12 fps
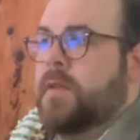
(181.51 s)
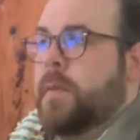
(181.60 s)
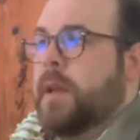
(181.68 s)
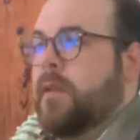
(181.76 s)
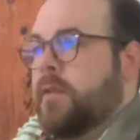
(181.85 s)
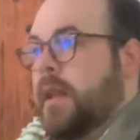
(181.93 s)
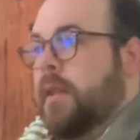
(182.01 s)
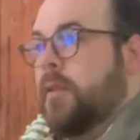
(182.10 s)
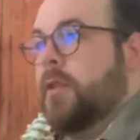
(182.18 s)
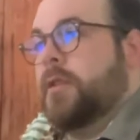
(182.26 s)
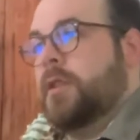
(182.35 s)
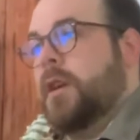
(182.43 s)
be, or they
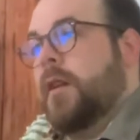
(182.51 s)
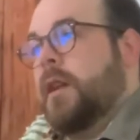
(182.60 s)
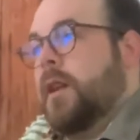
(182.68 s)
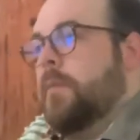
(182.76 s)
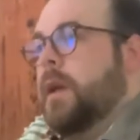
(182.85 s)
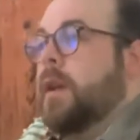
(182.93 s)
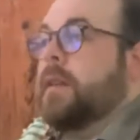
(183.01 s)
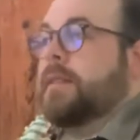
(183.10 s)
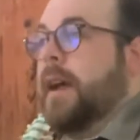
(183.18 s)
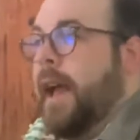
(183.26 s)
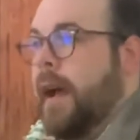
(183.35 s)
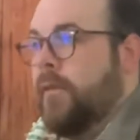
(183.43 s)
look junky because I
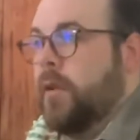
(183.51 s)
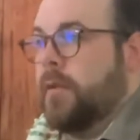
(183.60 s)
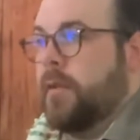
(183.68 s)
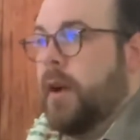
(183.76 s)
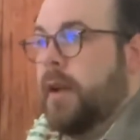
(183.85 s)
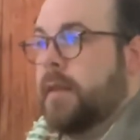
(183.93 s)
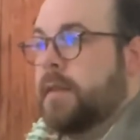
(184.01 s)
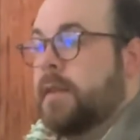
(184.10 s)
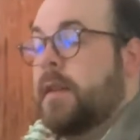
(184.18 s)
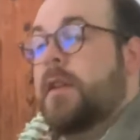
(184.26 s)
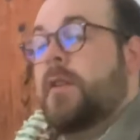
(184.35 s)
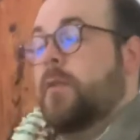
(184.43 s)
have arthritis.
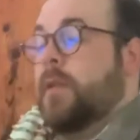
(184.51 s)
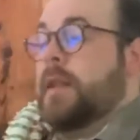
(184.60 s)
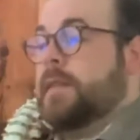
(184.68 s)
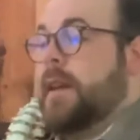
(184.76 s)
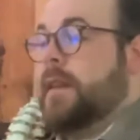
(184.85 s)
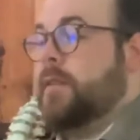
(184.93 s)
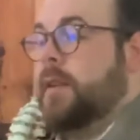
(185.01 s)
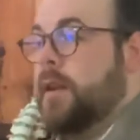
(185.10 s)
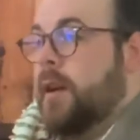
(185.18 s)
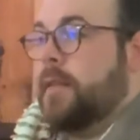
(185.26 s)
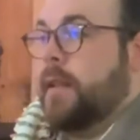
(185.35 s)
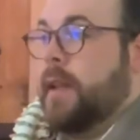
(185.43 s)
Well, that's actually
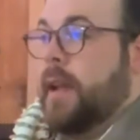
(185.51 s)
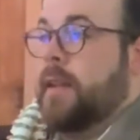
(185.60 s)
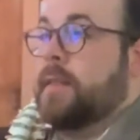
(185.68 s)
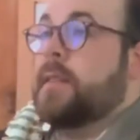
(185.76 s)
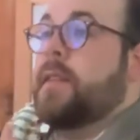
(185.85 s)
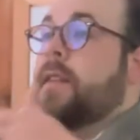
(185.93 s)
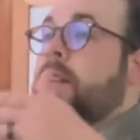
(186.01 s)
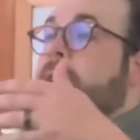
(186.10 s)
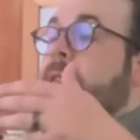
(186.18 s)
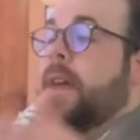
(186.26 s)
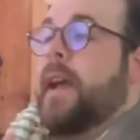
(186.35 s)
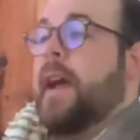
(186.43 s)
not the case.
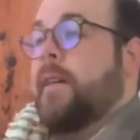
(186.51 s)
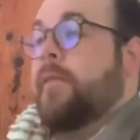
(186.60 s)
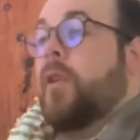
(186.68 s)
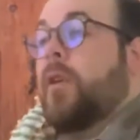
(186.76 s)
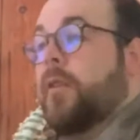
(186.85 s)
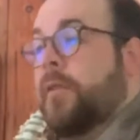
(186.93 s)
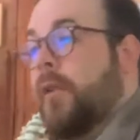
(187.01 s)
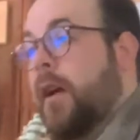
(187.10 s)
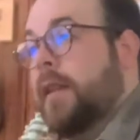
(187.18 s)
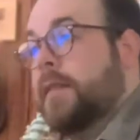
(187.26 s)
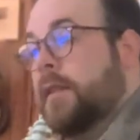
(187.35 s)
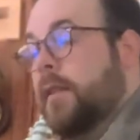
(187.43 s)
They have
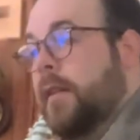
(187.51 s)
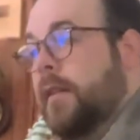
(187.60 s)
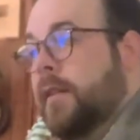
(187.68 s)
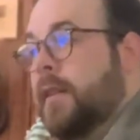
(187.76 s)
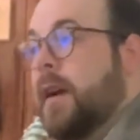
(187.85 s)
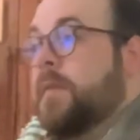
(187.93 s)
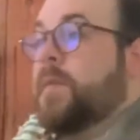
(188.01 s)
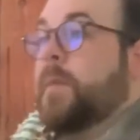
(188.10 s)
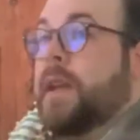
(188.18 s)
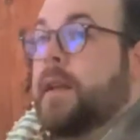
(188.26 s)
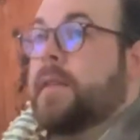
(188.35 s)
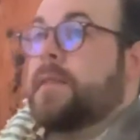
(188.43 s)
arthritis a lot of times
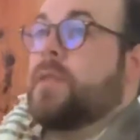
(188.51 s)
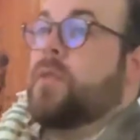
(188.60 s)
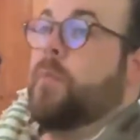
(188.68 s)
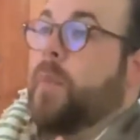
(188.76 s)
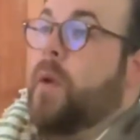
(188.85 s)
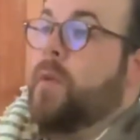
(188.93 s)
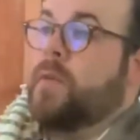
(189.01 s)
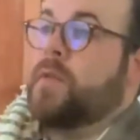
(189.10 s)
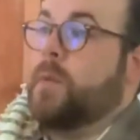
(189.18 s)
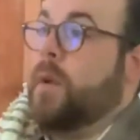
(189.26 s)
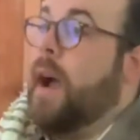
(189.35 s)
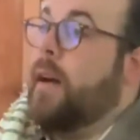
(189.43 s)
because their bones
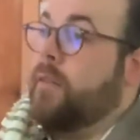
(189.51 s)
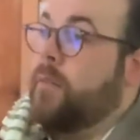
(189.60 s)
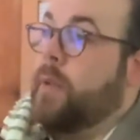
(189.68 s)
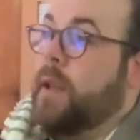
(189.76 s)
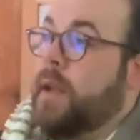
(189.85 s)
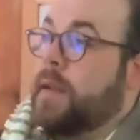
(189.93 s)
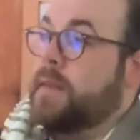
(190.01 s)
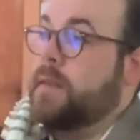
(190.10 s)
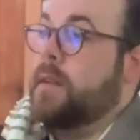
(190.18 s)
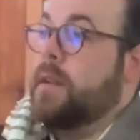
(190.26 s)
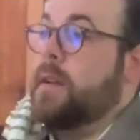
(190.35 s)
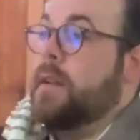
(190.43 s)
were out of place
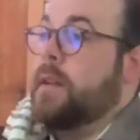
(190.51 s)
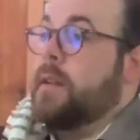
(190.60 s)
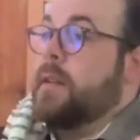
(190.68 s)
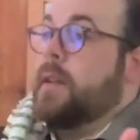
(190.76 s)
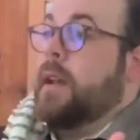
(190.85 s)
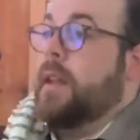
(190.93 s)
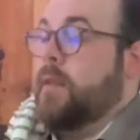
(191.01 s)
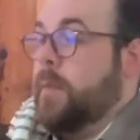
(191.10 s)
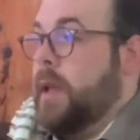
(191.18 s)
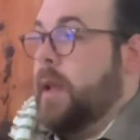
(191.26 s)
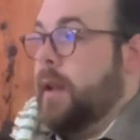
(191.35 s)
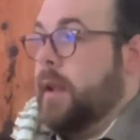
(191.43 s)
in the
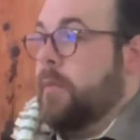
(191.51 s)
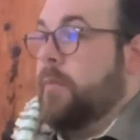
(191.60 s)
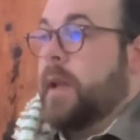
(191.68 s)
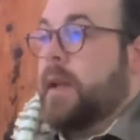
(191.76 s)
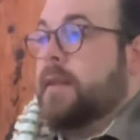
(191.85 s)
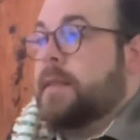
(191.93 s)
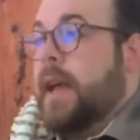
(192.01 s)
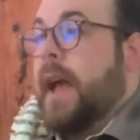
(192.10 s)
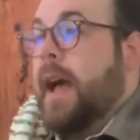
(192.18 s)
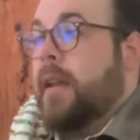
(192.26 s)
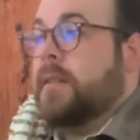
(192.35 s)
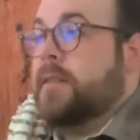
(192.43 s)
beginning because they
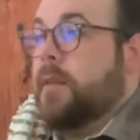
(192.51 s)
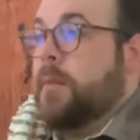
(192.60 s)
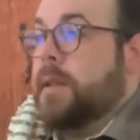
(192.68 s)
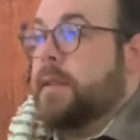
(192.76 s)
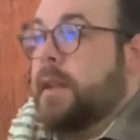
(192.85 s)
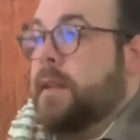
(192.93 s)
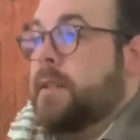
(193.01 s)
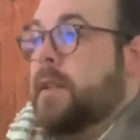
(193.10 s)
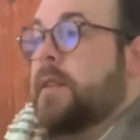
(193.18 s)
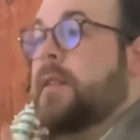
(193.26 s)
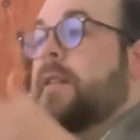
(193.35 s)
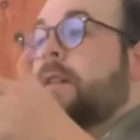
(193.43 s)
had a
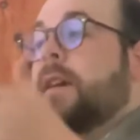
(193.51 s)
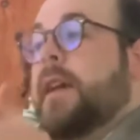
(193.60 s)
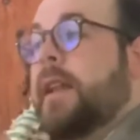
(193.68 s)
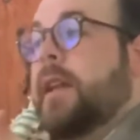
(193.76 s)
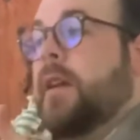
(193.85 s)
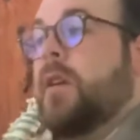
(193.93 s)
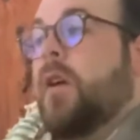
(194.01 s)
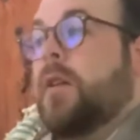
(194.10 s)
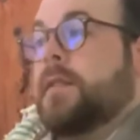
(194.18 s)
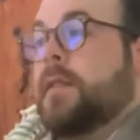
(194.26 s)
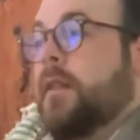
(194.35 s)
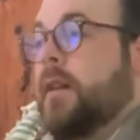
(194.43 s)
subluxation and it
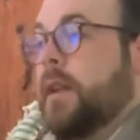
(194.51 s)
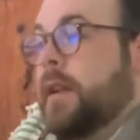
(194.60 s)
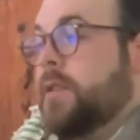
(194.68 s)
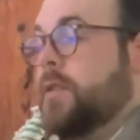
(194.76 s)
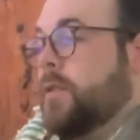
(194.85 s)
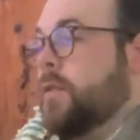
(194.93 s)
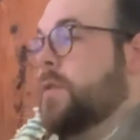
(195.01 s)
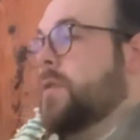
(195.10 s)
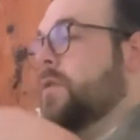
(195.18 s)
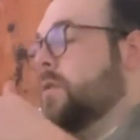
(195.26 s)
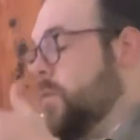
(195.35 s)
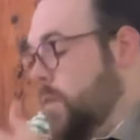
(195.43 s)
caused a lot of issues.
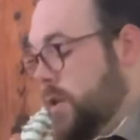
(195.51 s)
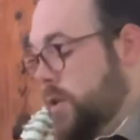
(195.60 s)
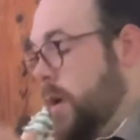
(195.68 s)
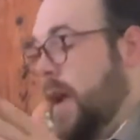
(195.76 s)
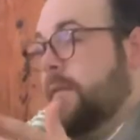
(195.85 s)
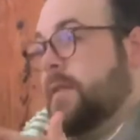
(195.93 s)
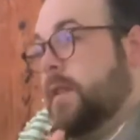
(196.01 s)
Once you have